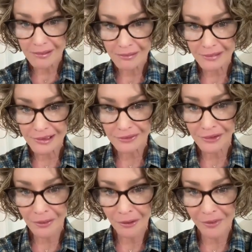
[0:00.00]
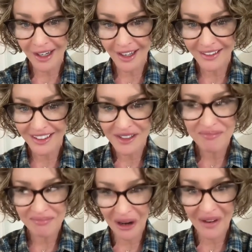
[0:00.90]
What's a firmament, Auntie?
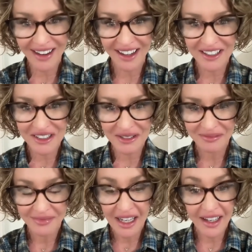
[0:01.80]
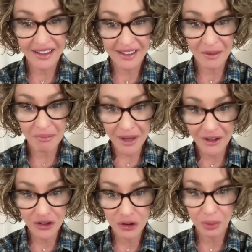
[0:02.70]
Oh, I got you. It is an
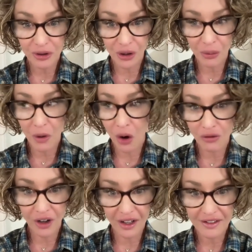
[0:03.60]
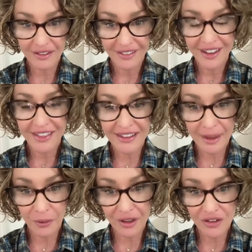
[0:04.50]
impenetrable dome over us that
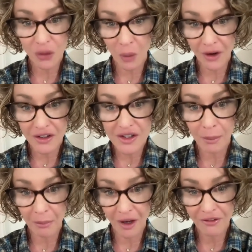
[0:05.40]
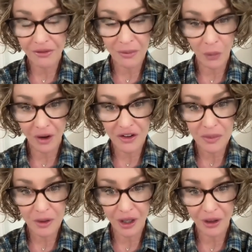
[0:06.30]
separates the waters above from the waters
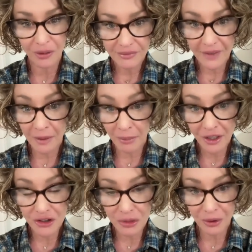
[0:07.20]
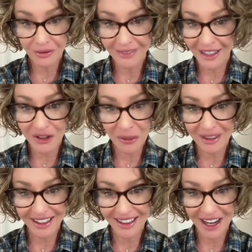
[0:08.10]
below. Impenetrable. Ain't nobody
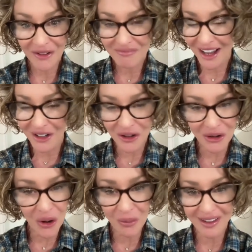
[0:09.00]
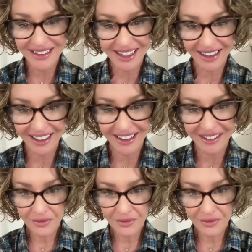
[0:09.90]
getting out, and nobody's getting in.